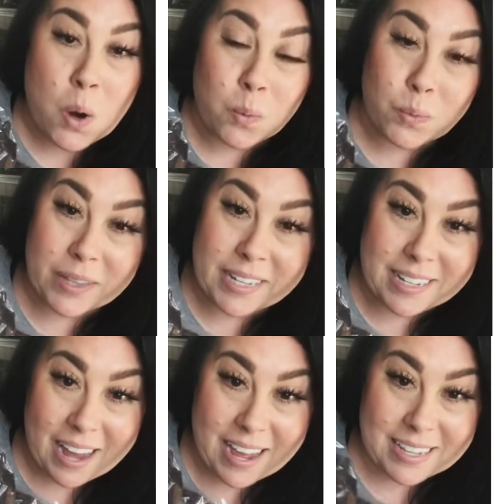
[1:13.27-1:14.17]
really
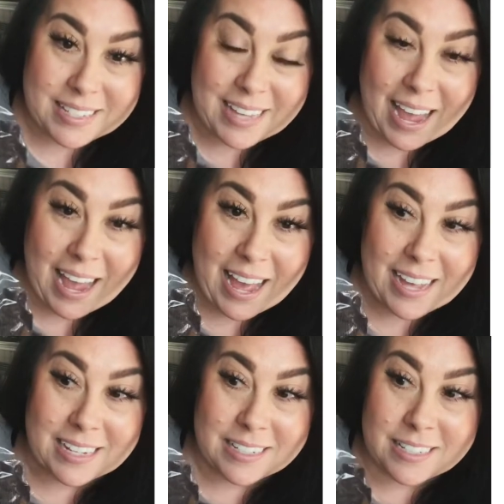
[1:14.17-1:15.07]
nice
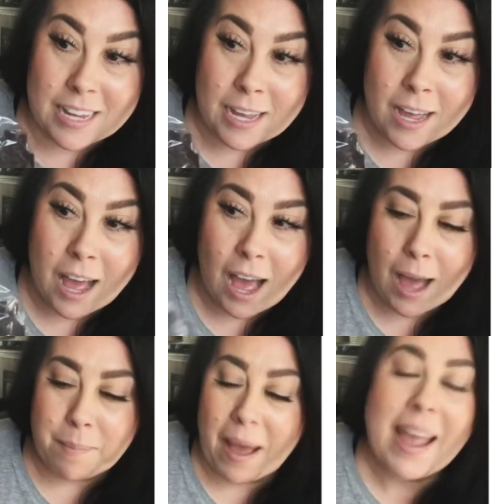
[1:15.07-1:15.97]
and
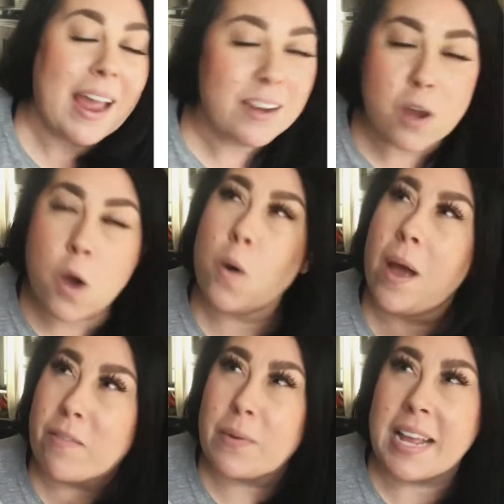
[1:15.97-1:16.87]
I know
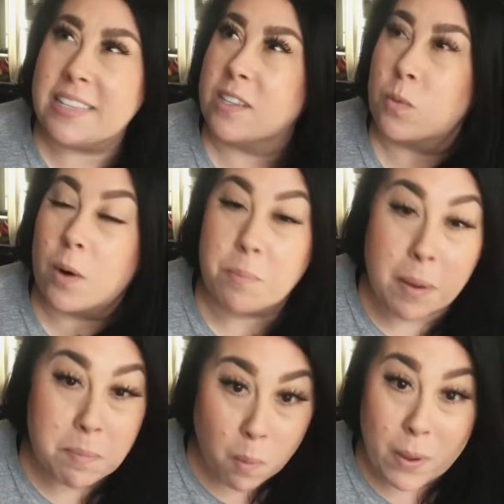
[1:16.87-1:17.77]
everyone hates this word,
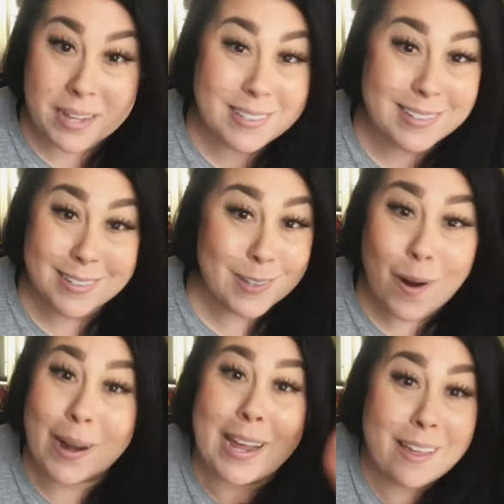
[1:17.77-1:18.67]
but moist.
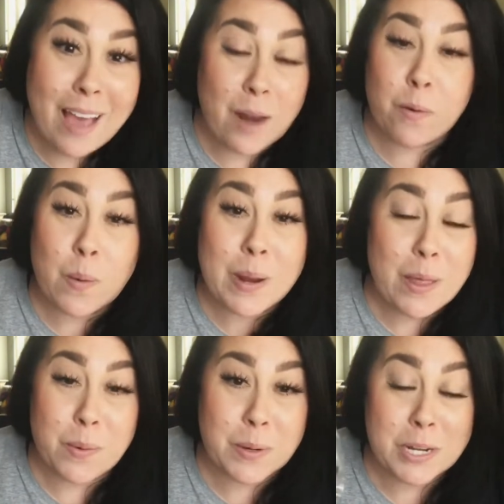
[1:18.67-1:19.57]
Sorry, I don't know what
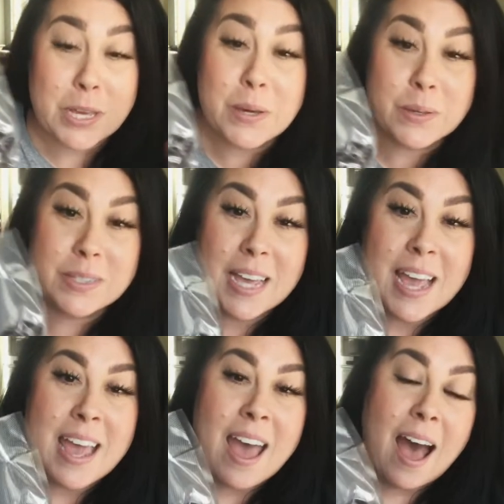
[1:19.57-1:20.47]
other word to use.
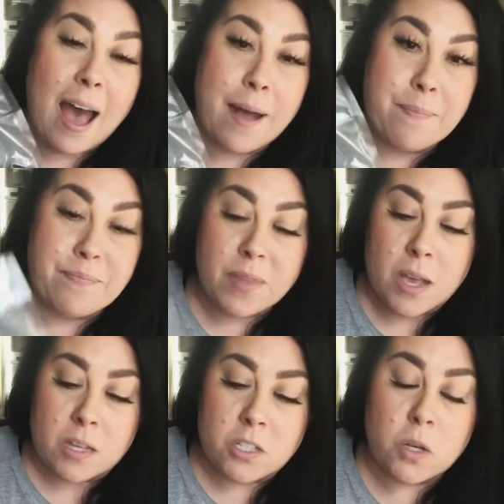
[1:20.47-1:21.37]

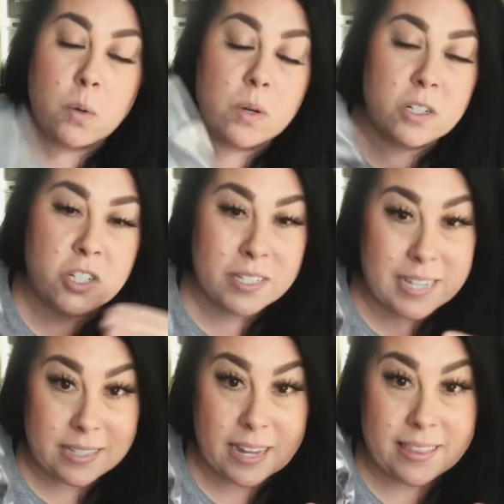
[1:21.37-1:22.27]
So just
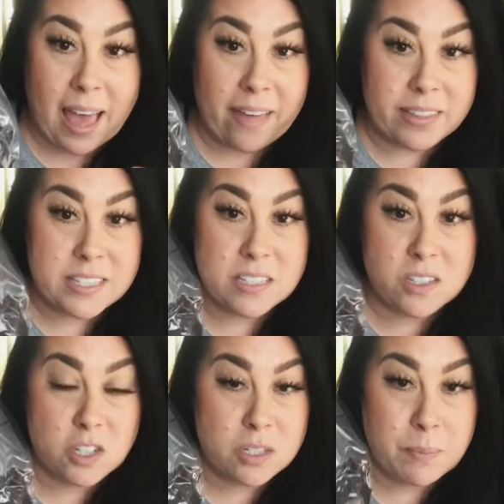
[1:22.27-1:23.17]
things like that. This has
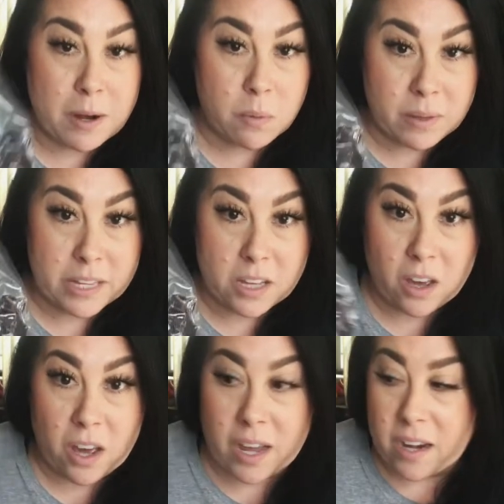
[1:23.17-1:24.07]
just been a really
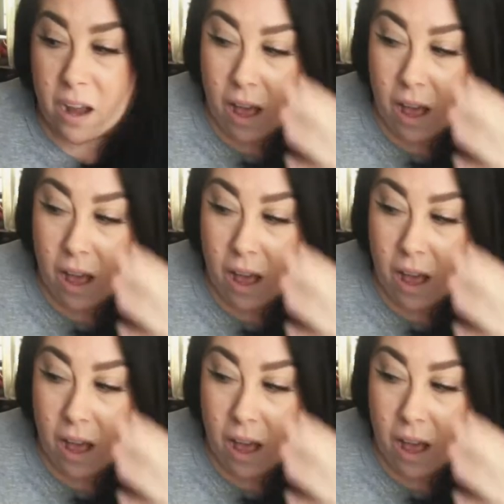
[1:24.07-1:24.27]
good,